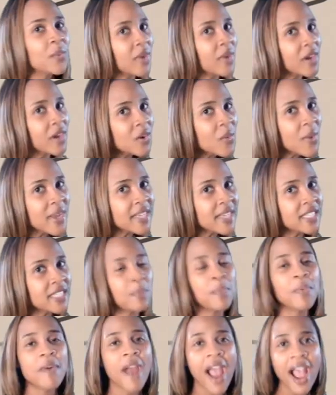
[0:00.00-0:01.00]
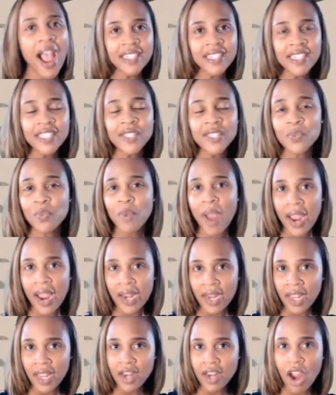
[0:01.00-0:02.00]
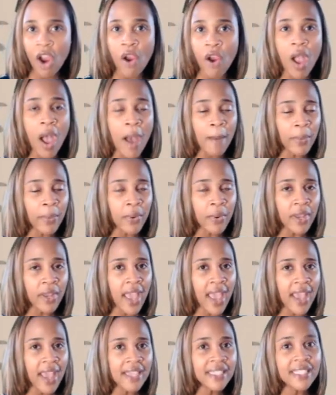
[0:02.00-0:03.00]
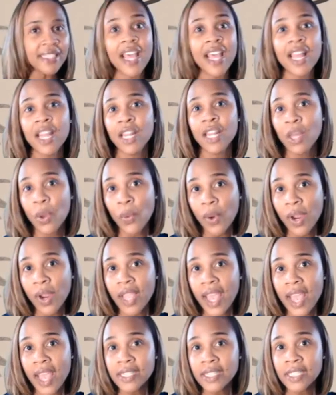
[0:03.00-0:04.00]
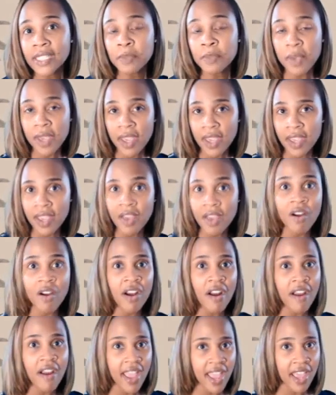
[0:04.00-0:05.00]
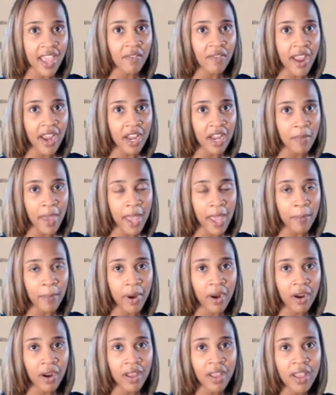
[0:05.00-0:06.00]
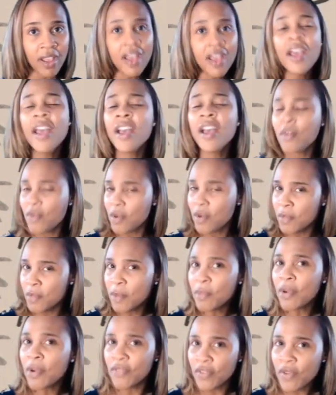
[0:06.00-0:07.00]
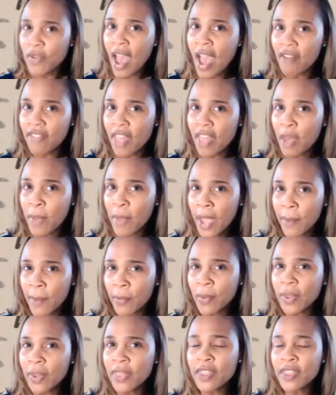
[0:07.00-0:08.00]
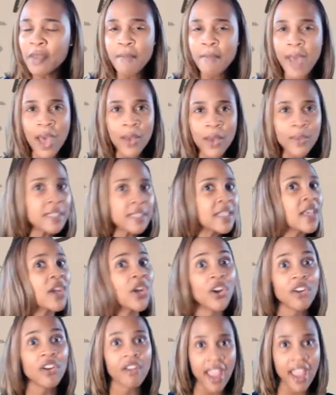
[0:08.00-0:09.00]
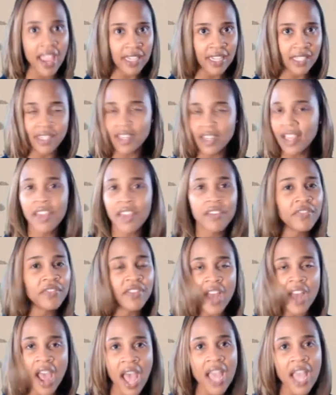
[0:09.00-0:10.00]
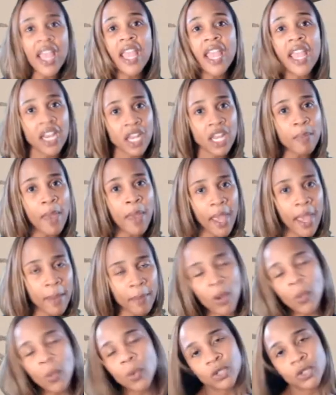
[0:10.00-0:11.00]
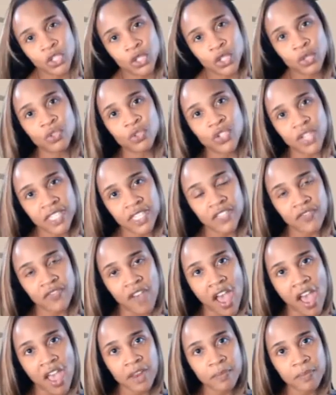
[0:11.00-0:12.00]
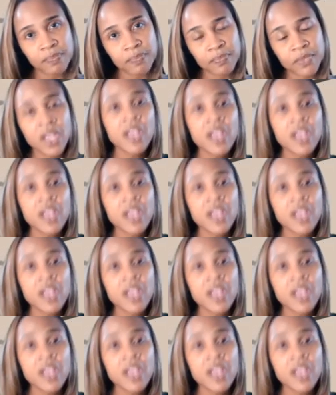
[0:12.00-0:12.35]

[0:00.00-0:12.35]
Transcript: We're going to practice writing our uppercase and lowercase p on our handwriting paper. Remember, if you have that paper with the mouse, great. If not, any paper will do just fine.